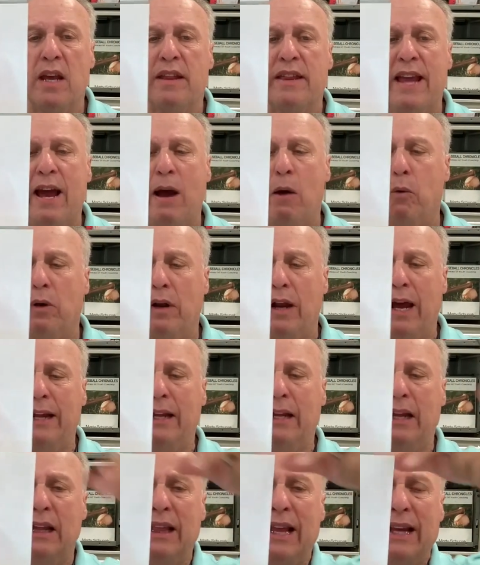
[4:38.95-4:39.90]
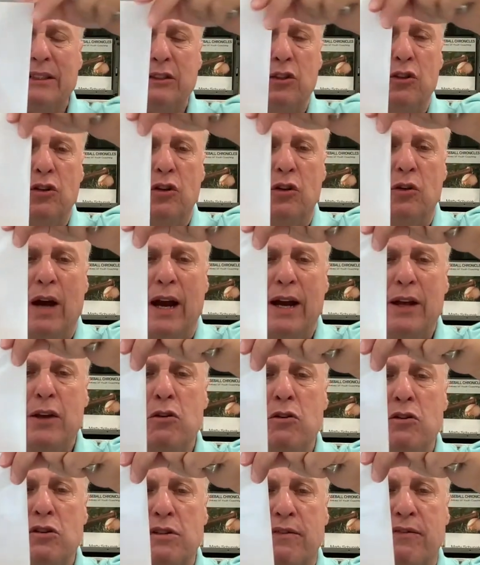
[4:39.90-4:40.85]
Now, what I like to do, I
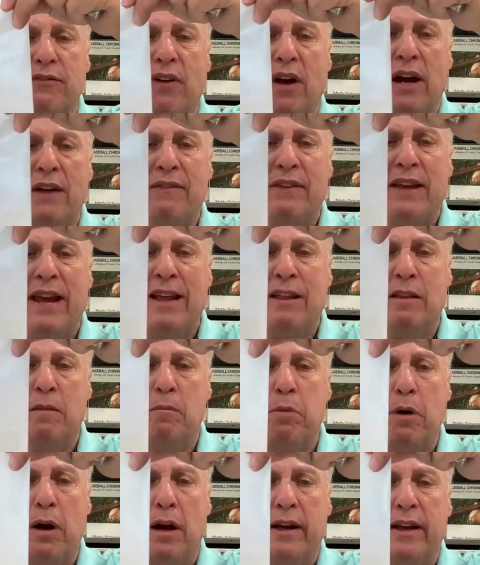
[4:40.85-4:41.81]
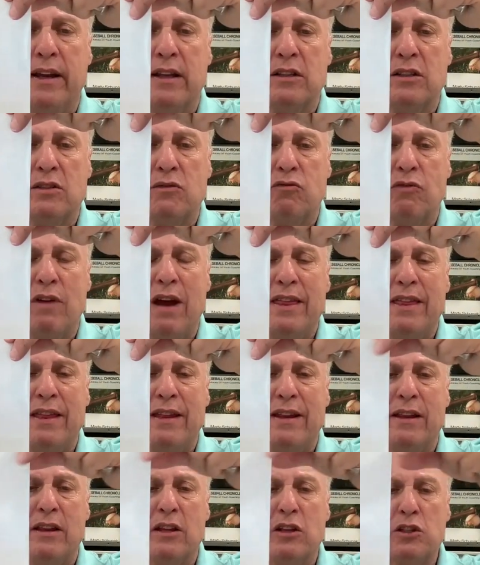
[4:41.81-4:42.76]
use the 5-gallon buckets
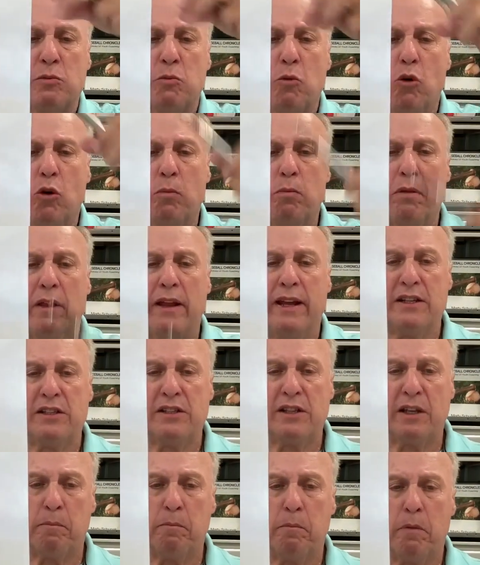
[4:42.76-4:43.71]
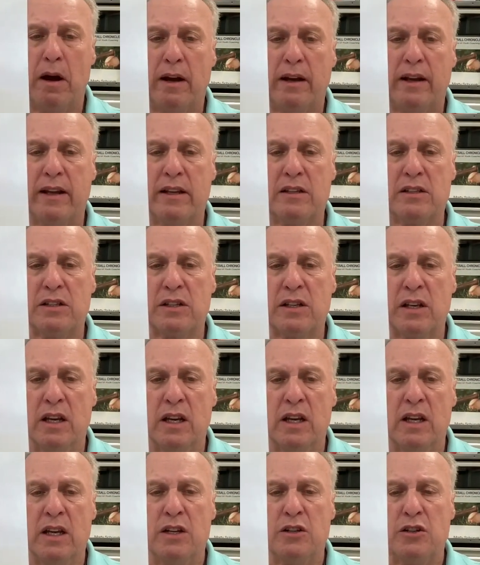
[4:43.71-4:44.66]
rather than the small plastic buckets,
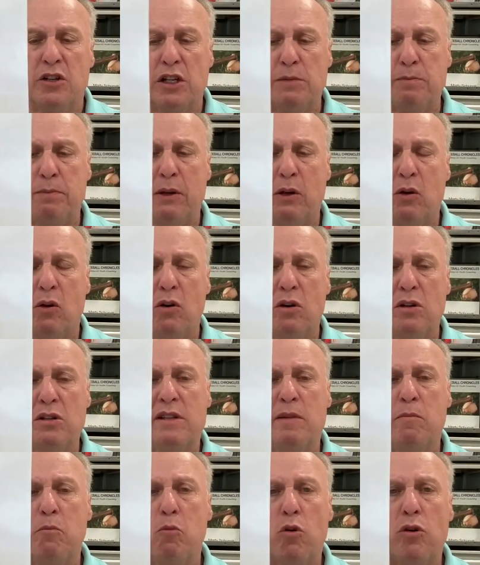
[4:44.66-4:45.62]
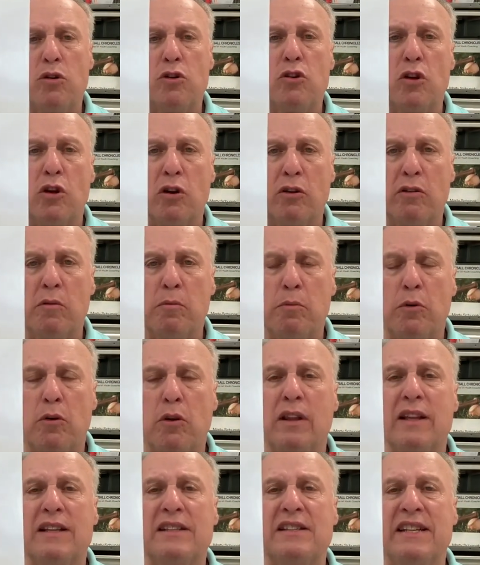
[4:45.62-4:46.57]
just because they're more
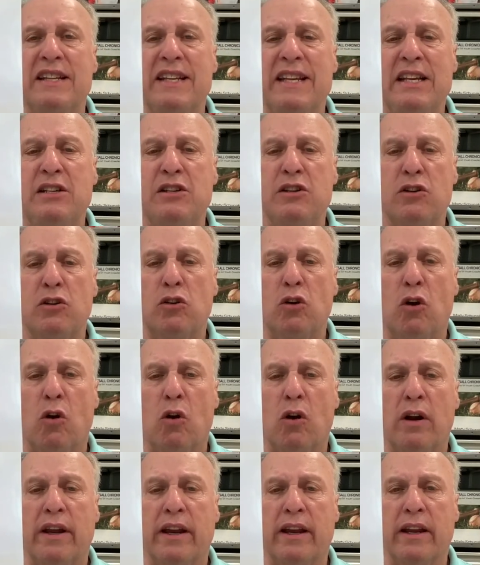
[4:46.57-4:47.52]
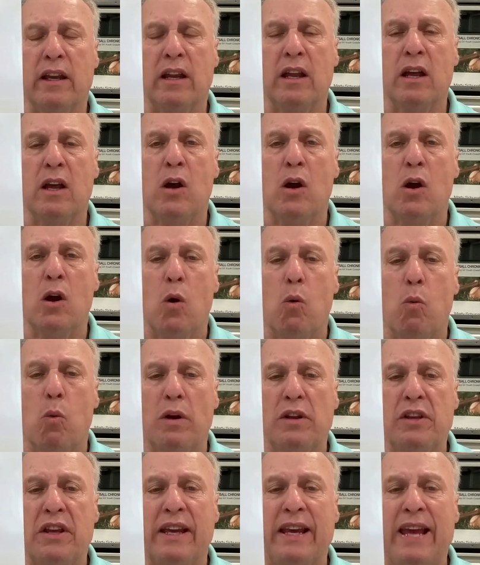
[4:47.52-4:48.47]
durable. It's an easier target.
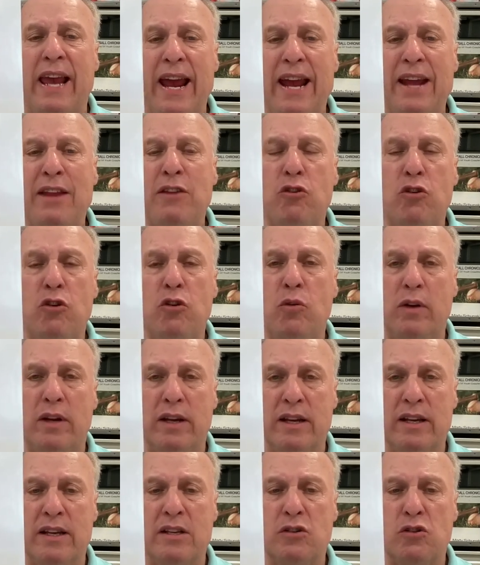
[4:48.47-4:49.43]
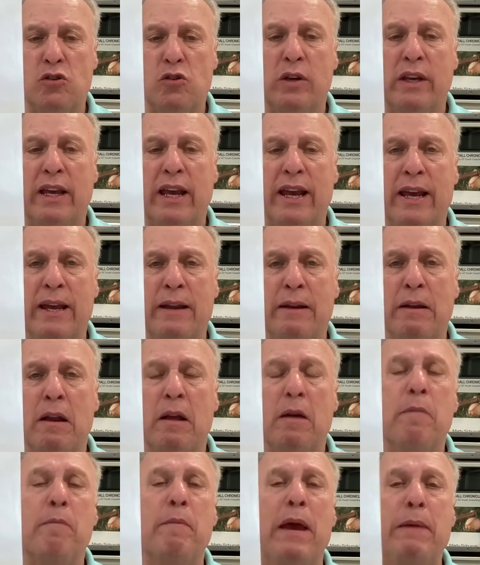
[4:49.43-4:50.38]
What you can do is you
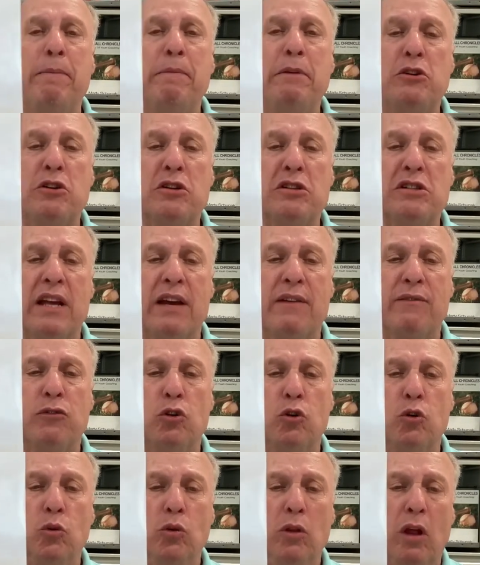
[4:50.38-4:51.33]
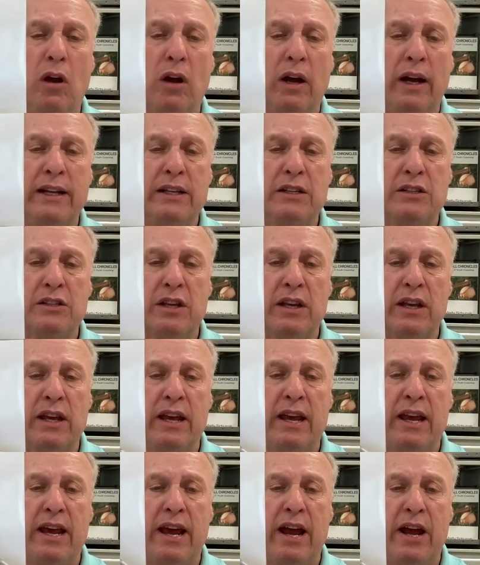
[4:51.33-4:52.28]
can maybe just have 2 lines,
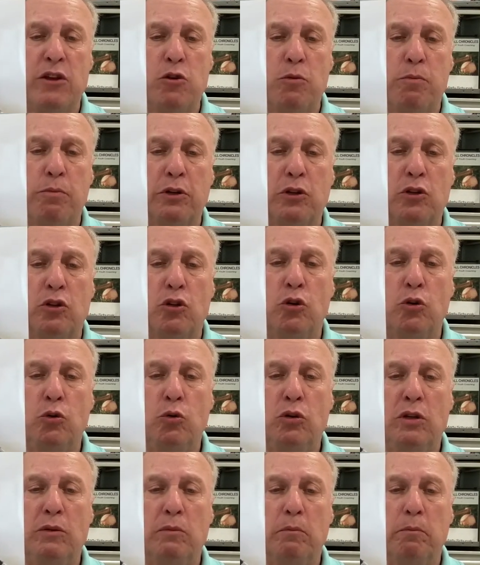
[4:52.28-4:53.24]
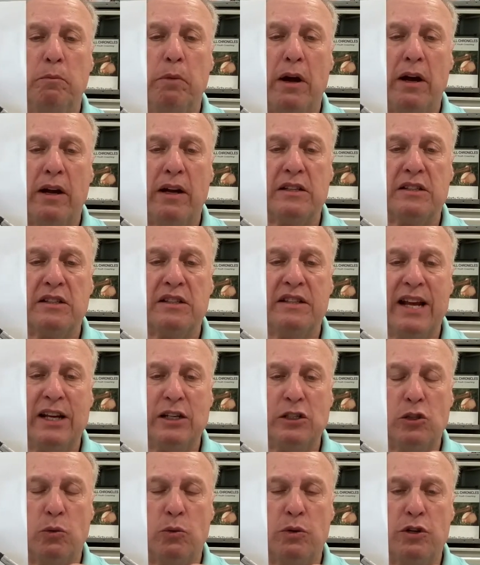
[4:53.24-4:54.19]
and you put 2 buckets
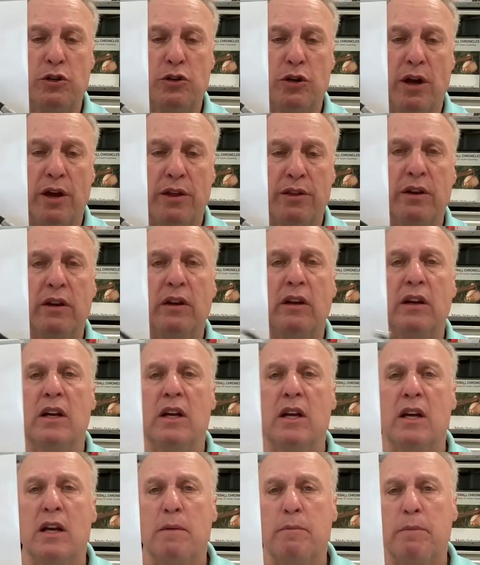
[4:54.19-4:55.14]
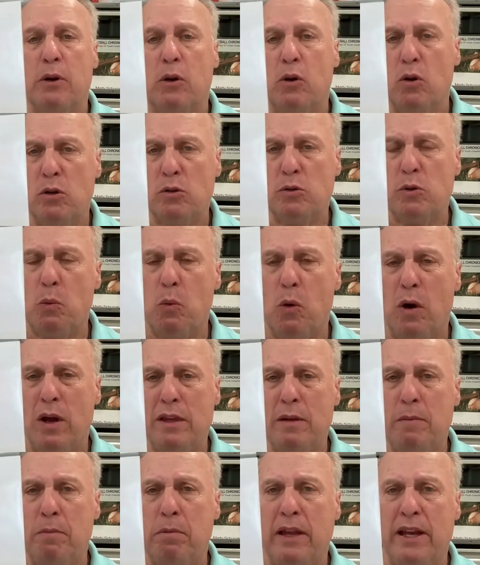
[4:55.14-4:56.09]
next to each other. because we
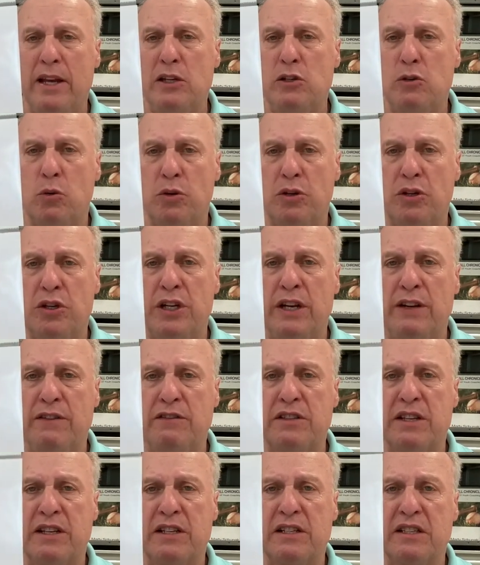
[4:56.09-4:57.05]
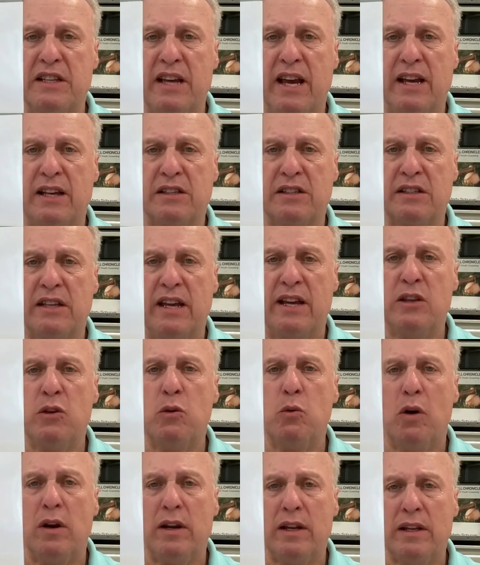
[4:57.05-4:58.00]
want the players to achieve success. And
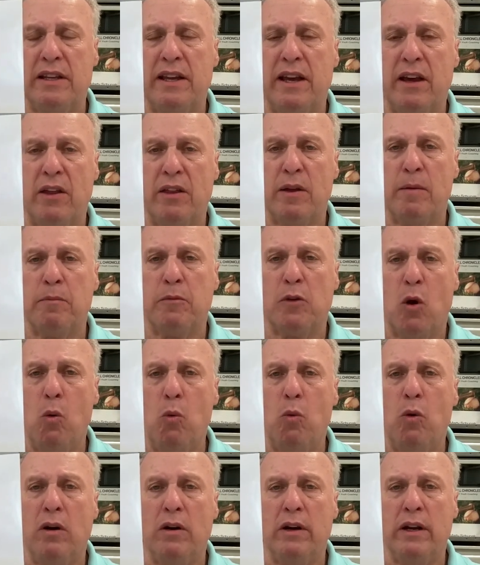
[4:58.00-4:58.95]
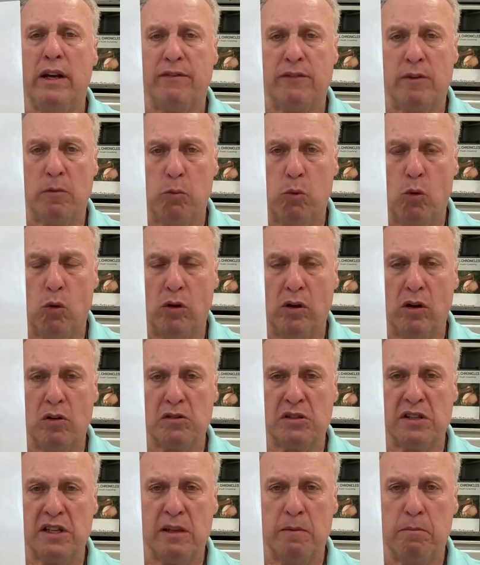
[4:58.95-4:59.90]
you want to tell them, don't worry if the ball
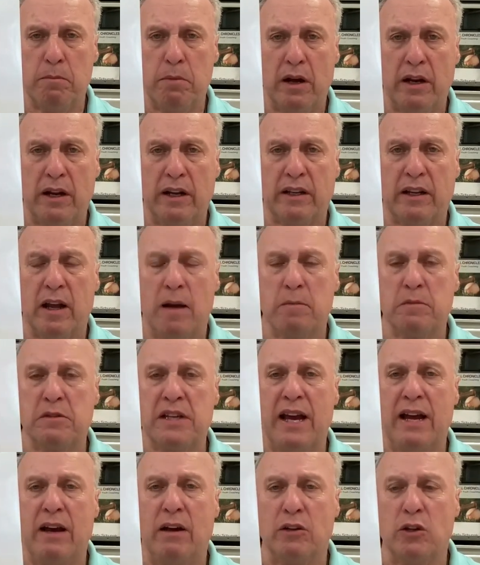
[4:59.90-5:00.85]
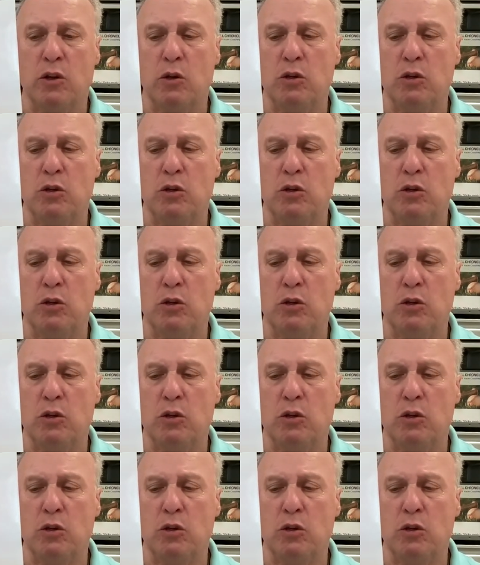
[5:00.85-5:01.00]
goes in the bucket, comes out.